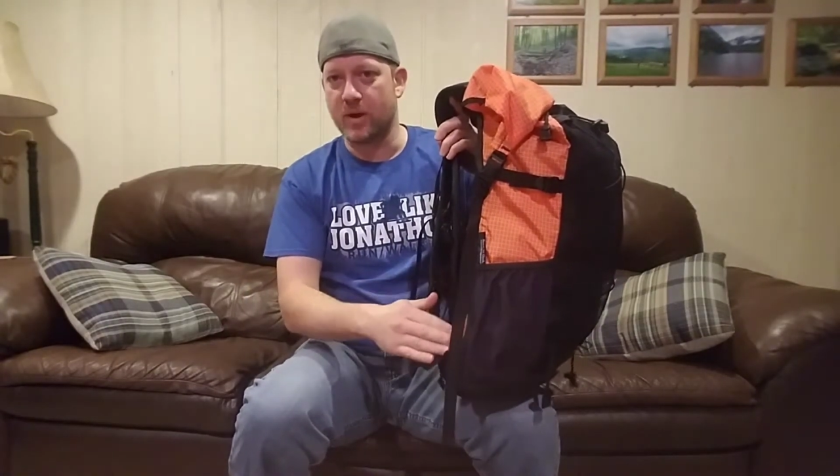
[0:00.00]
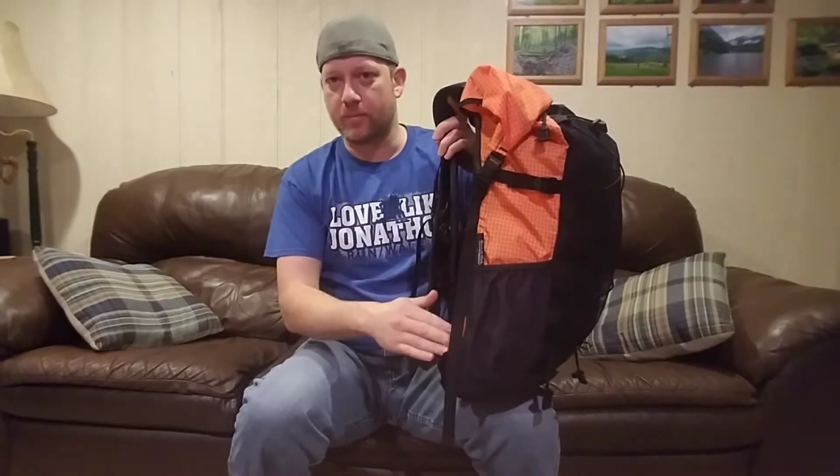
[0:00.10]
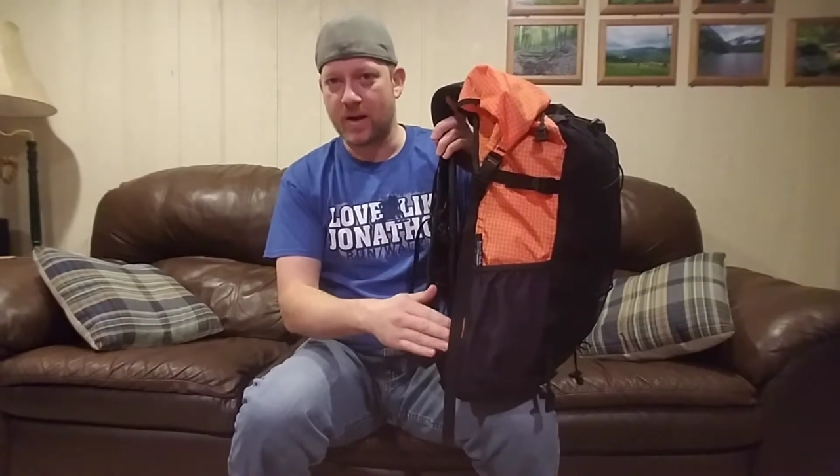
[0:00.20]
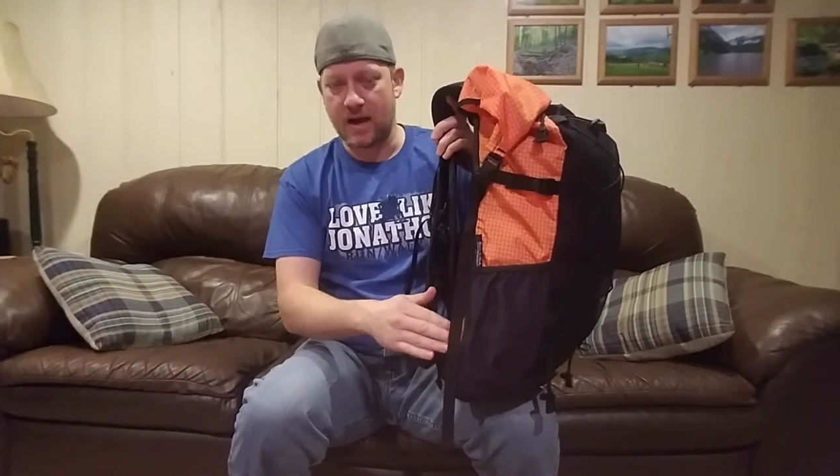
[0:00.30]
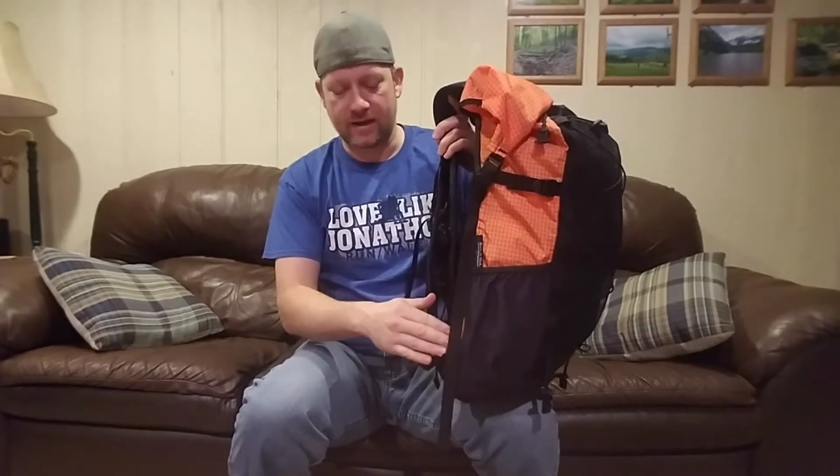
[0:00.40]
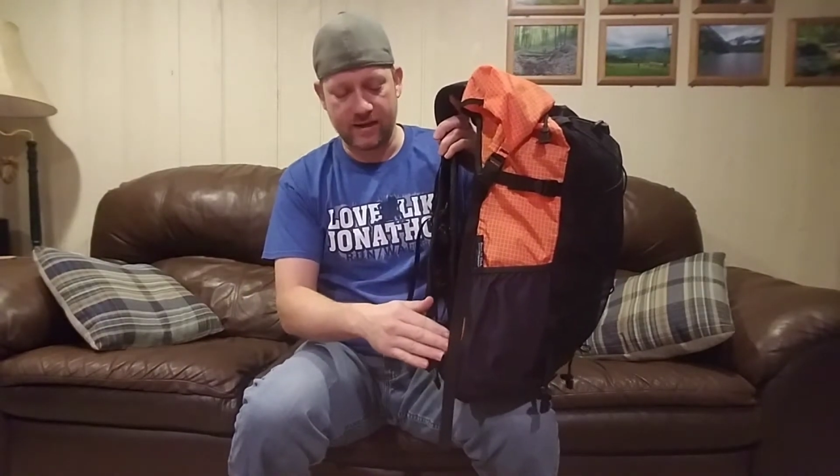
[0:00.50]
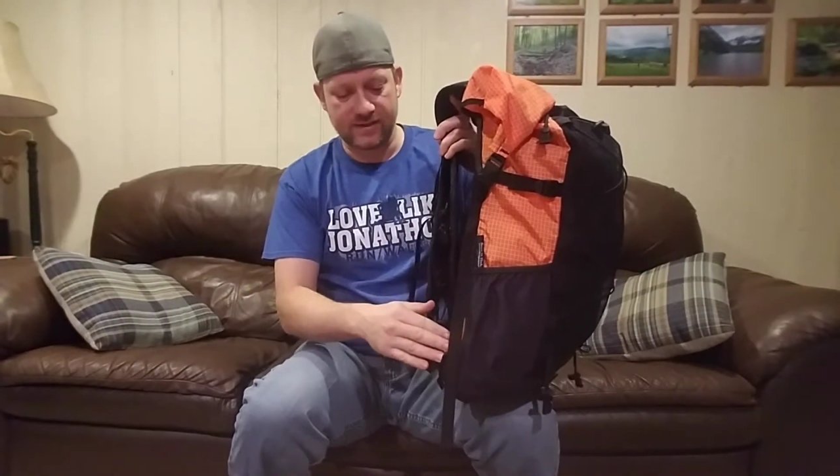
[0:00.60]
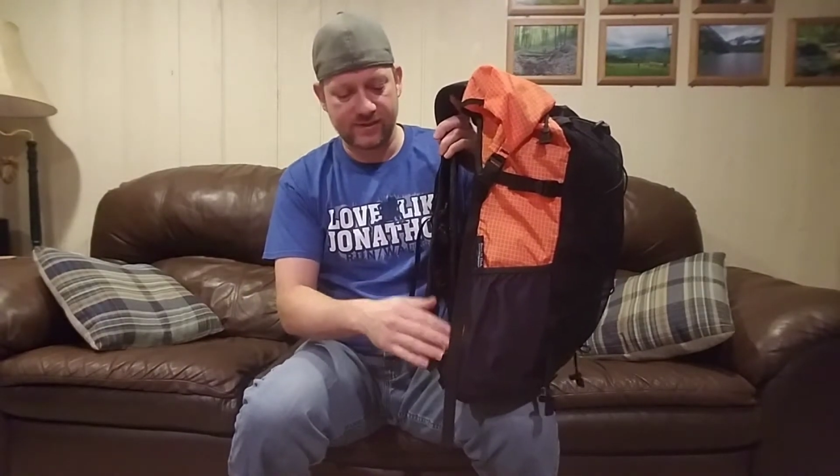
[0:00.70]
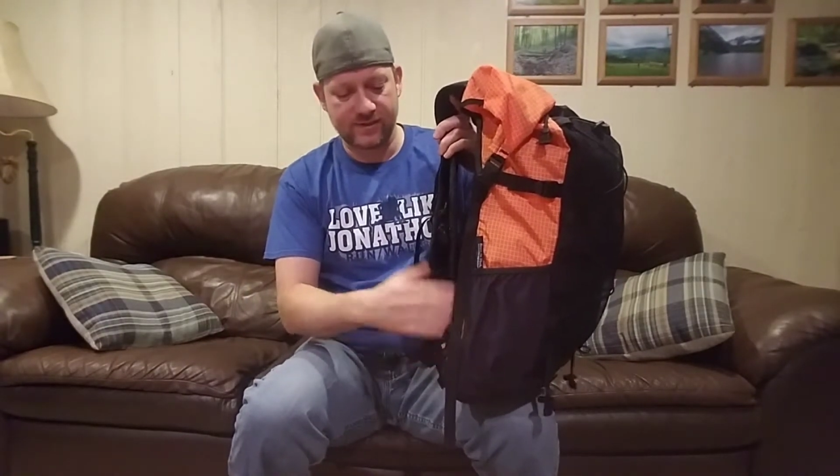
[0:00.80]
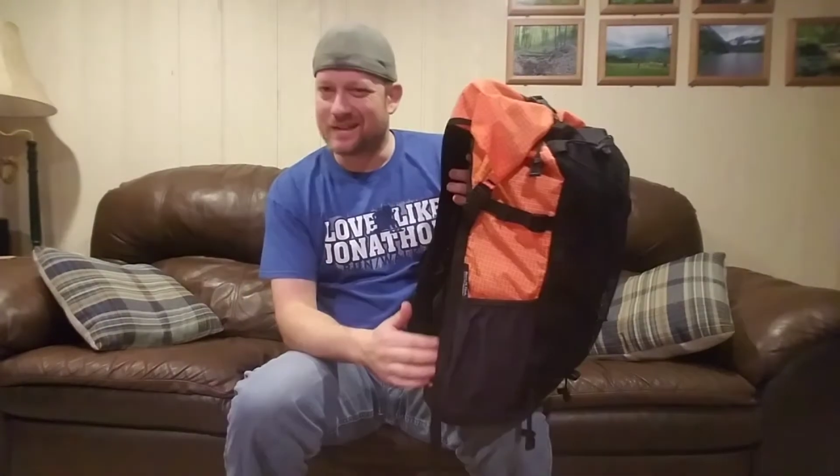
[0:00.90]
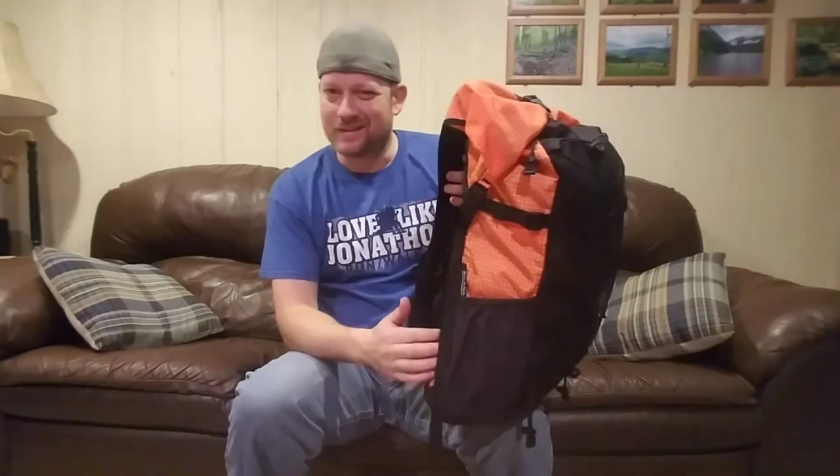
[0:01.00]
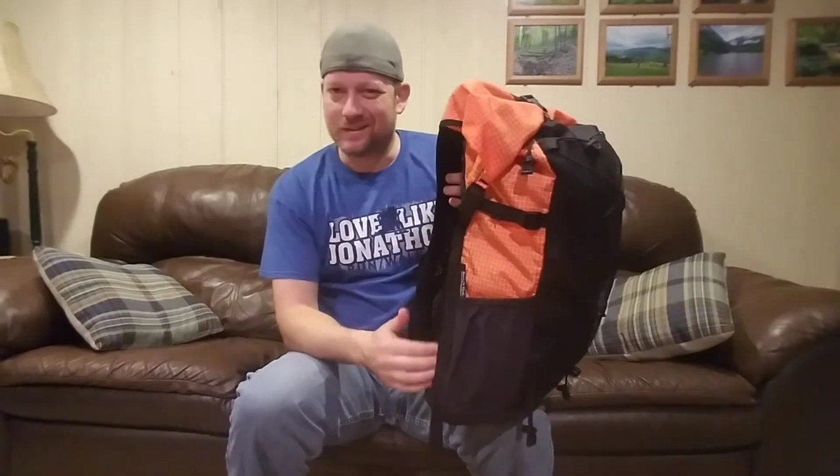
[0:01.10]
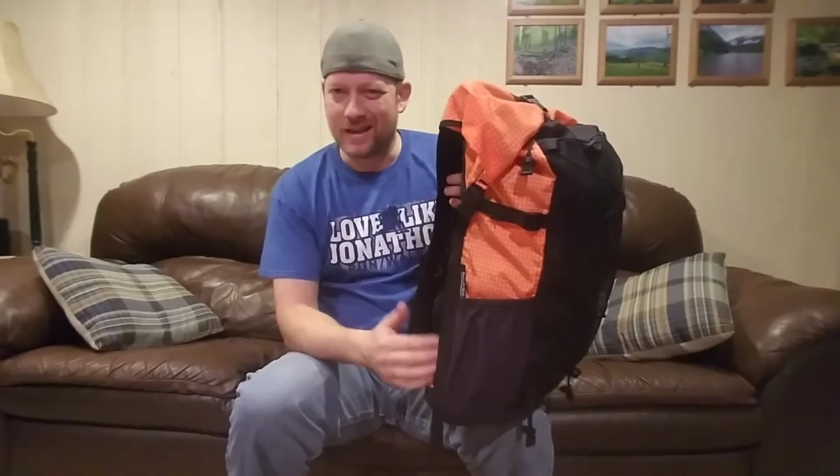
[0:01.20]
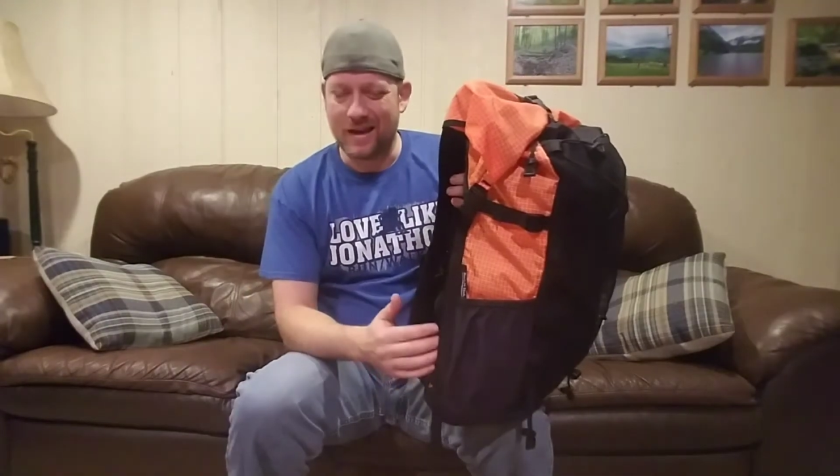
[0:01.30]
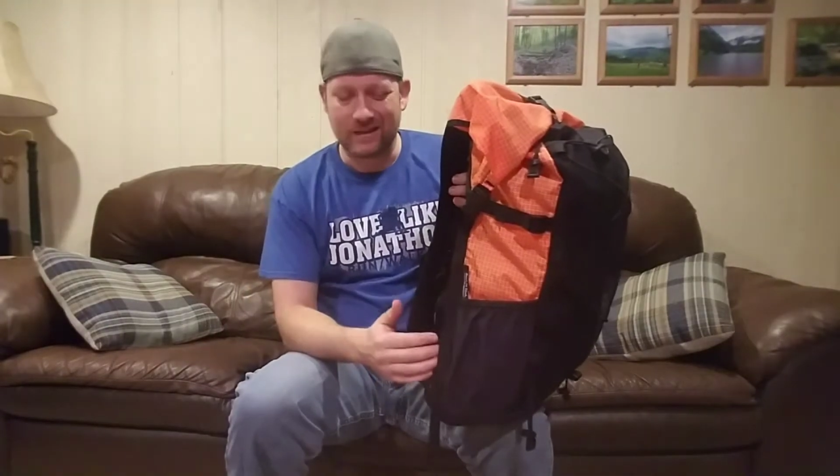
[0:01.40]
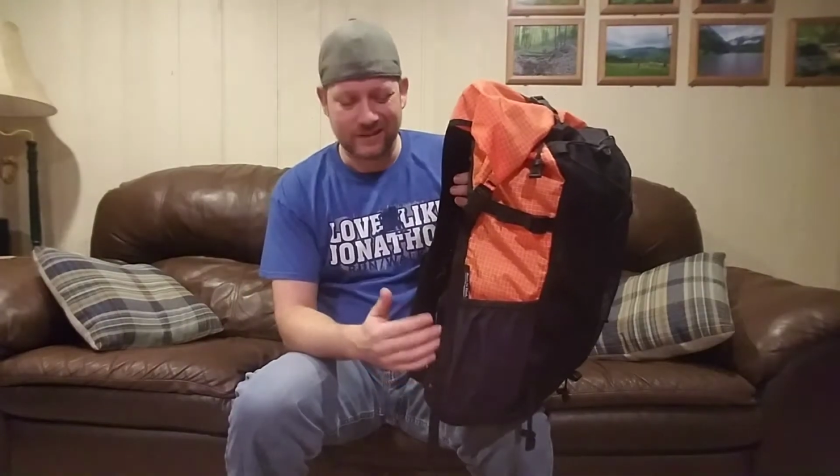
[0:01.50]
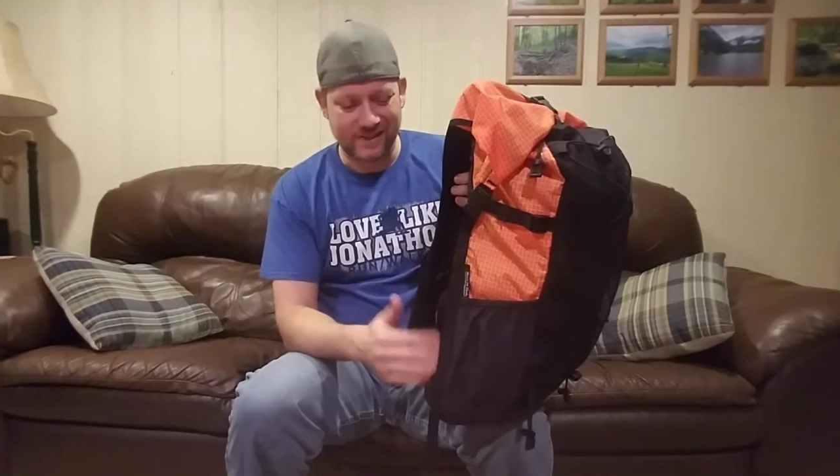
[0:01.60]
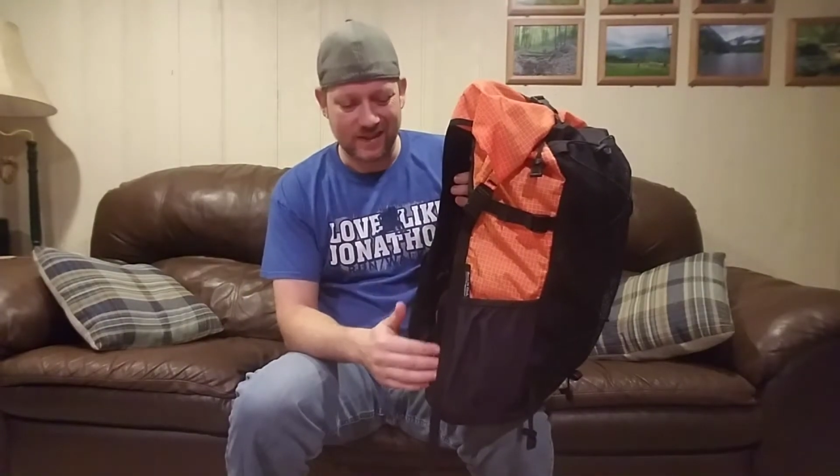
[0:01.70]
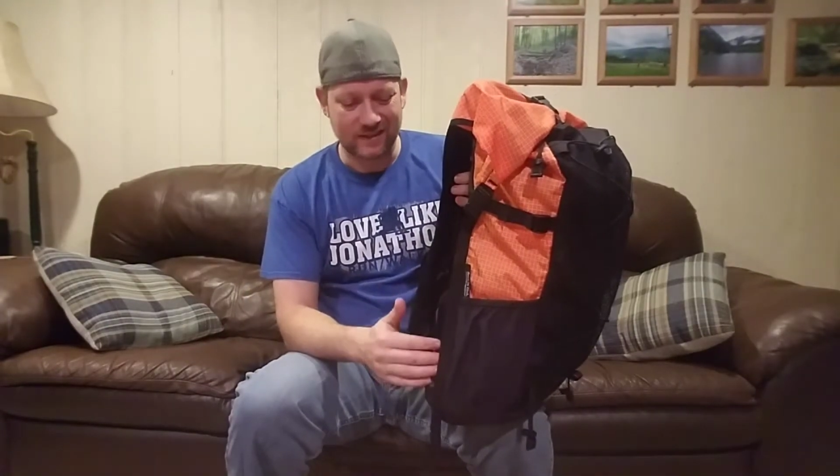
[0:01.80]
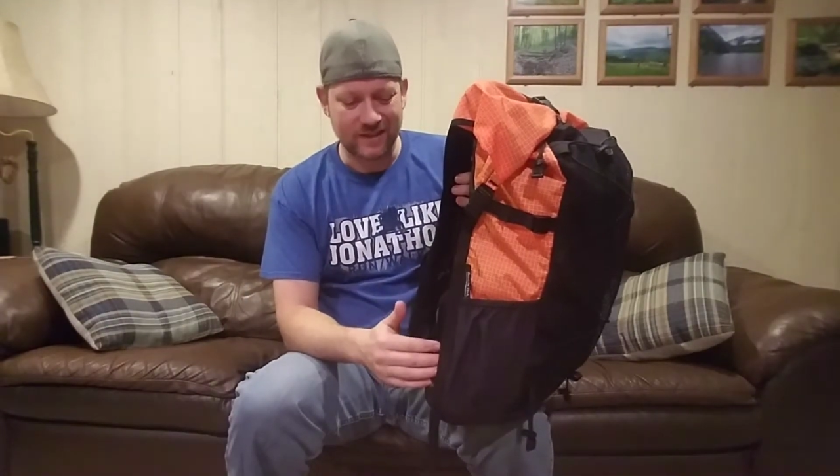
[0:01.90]
belt pockets. I
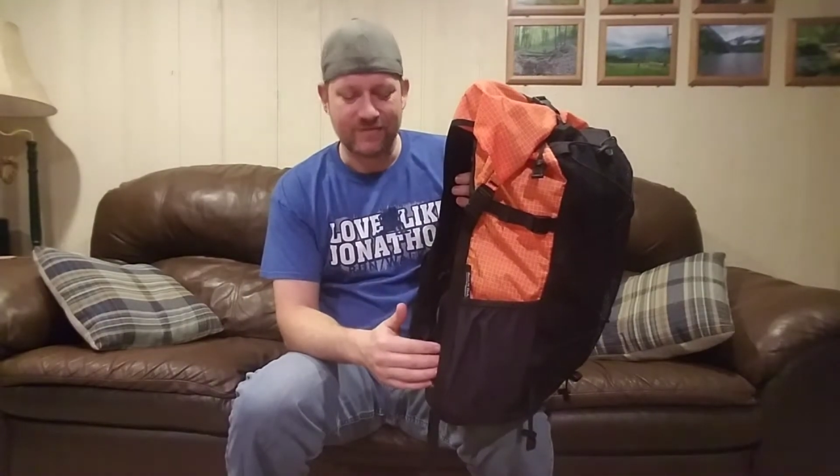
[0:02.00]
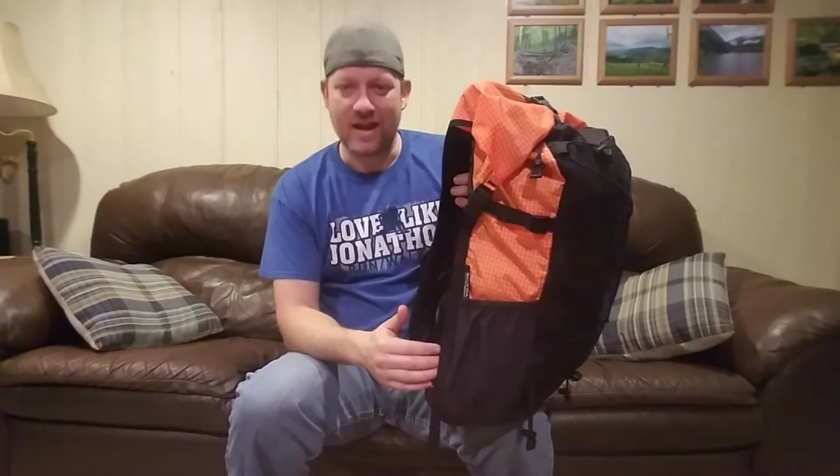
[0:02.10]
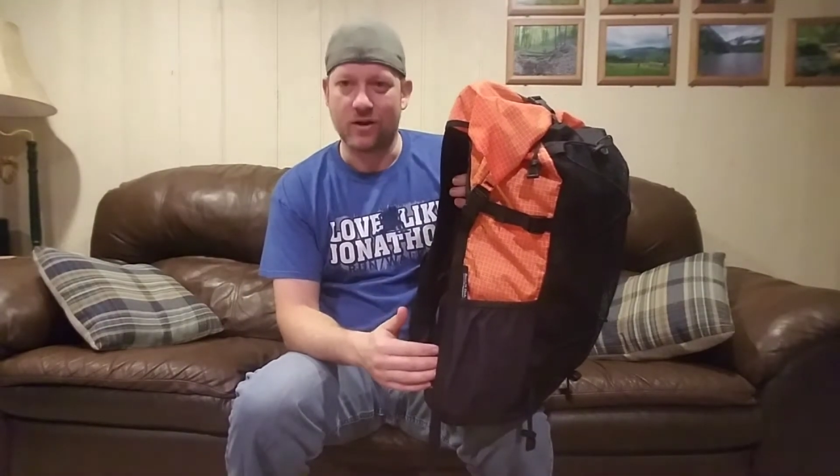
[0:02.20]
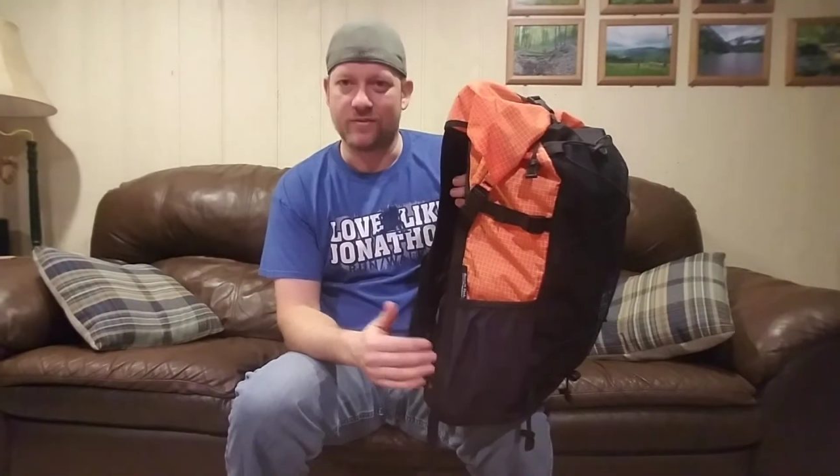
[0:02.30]
decided to leave that